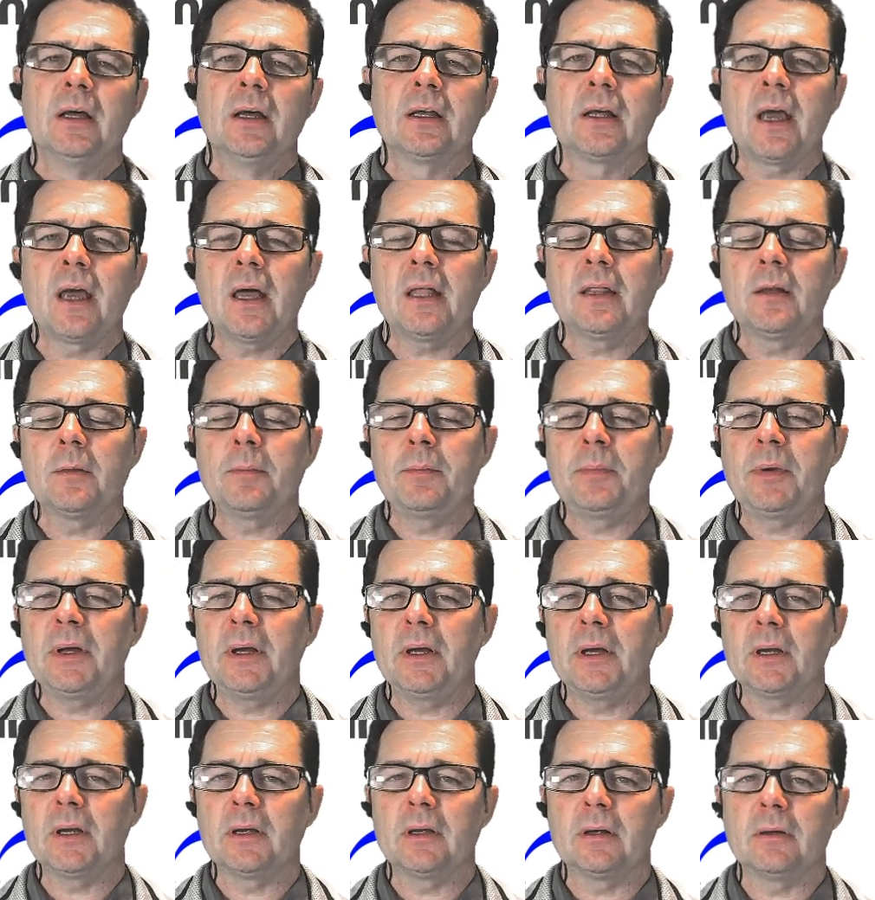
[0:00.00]
can the
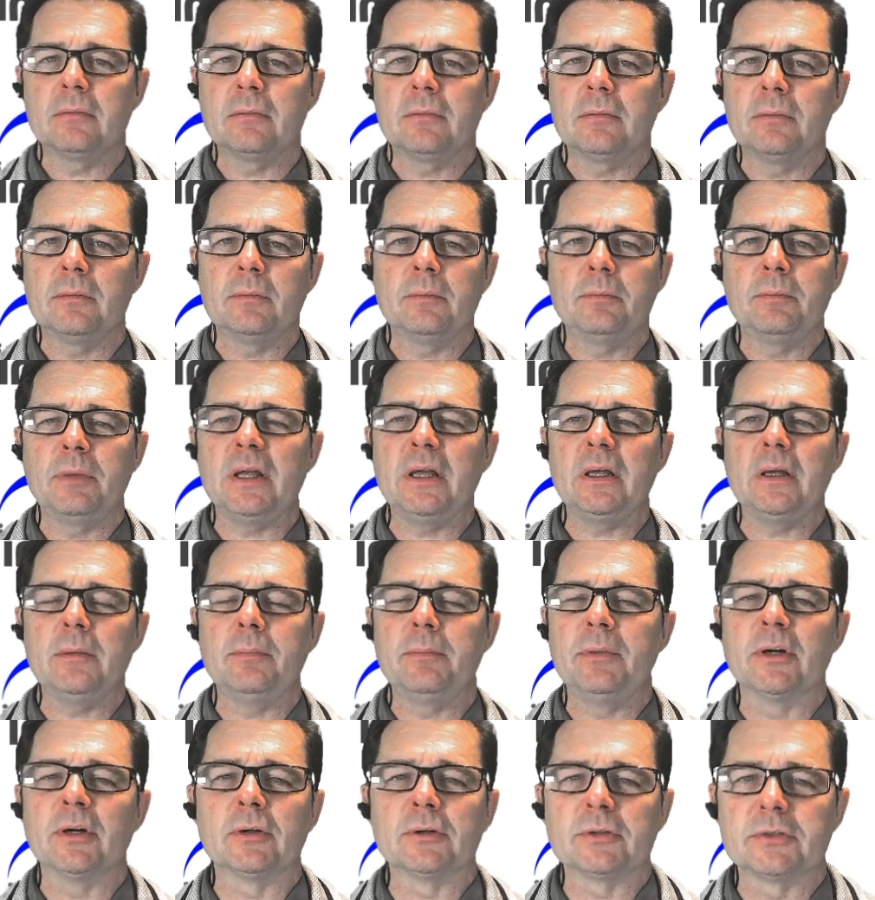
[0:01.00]
pig be
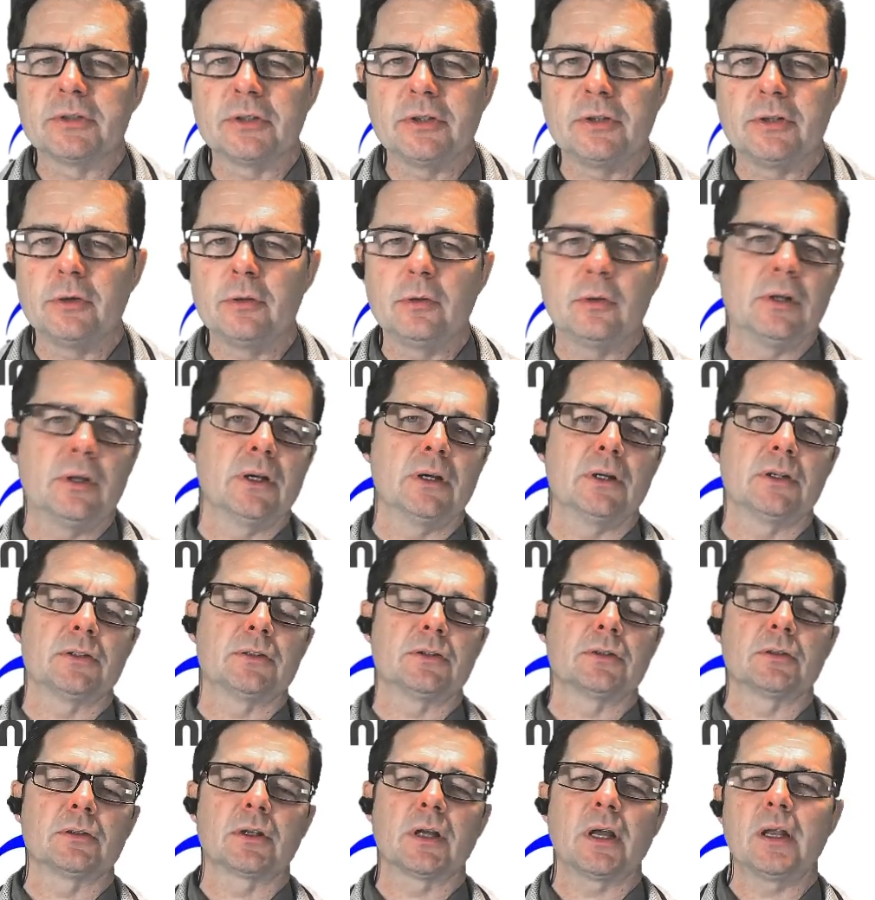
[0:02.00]
built to do this,
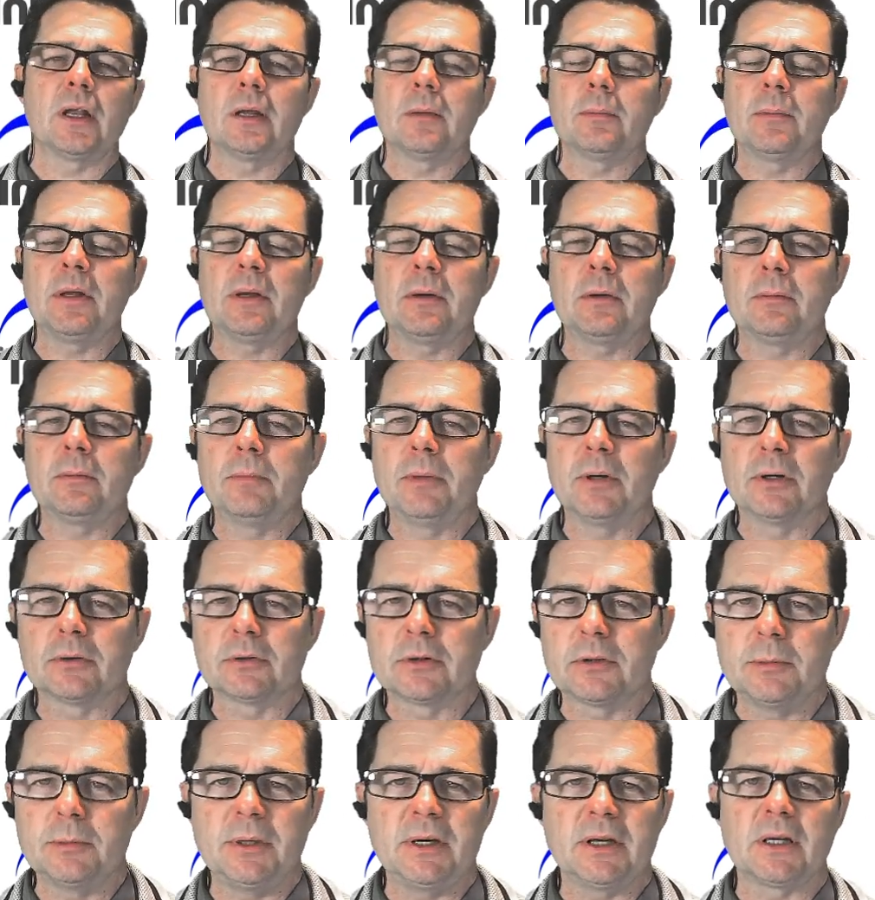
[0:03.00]
or can it be built to
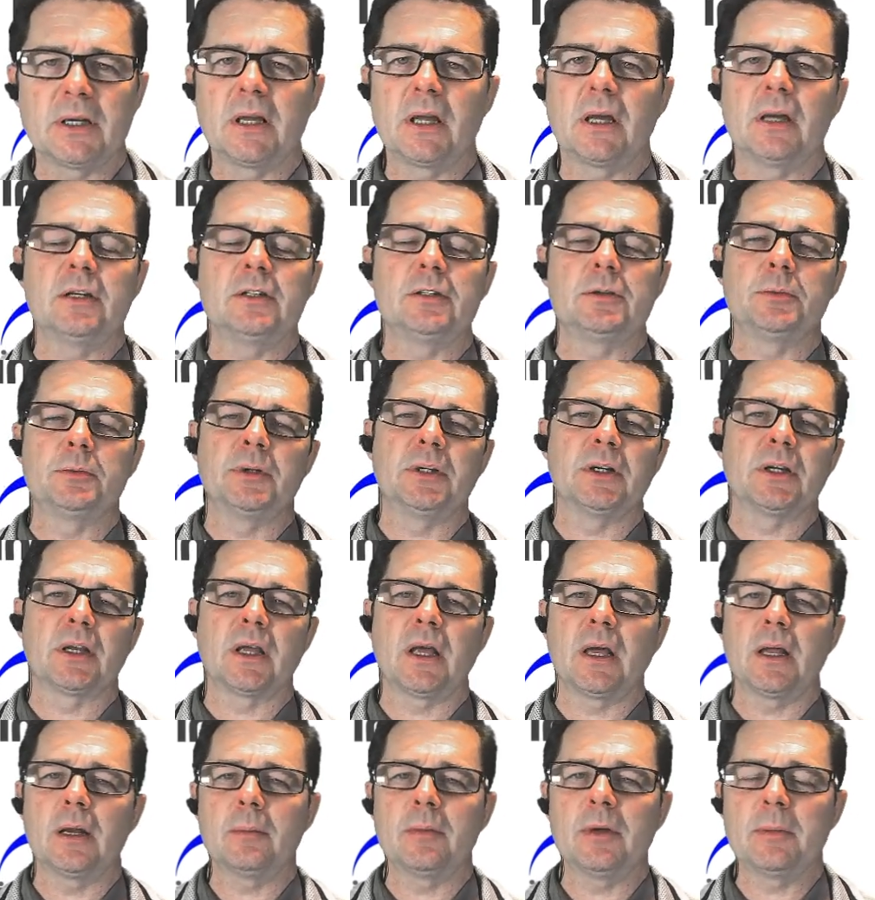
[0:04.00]
be a gauge pig?
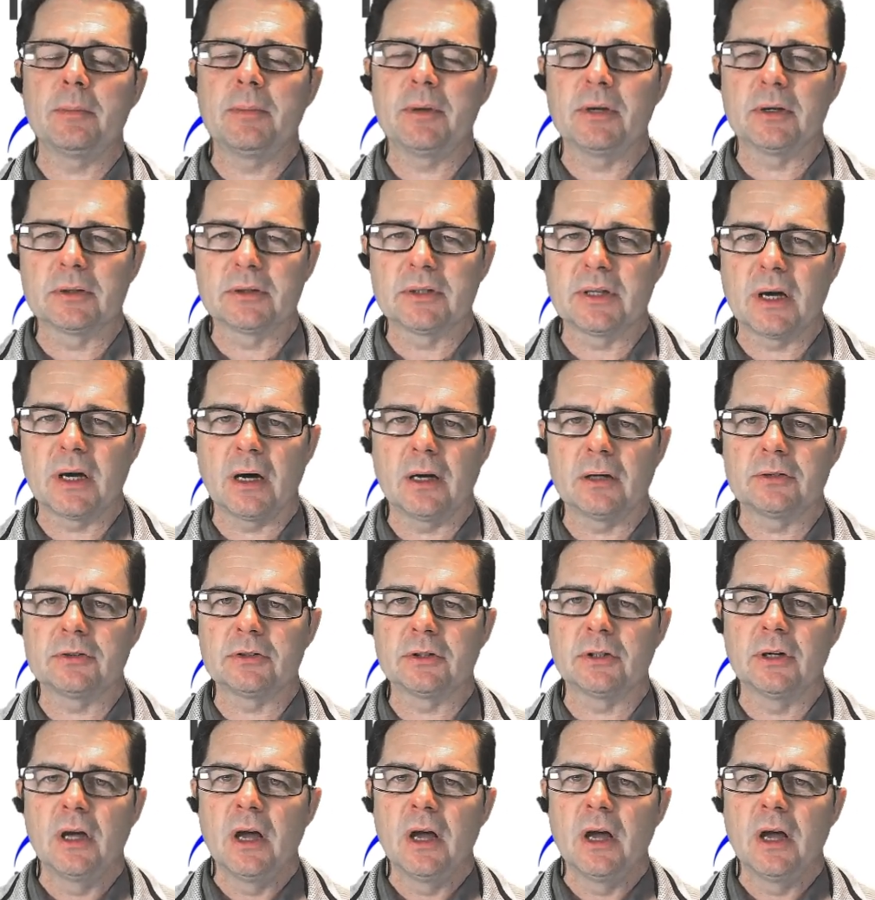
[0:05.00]
Can it be built out to?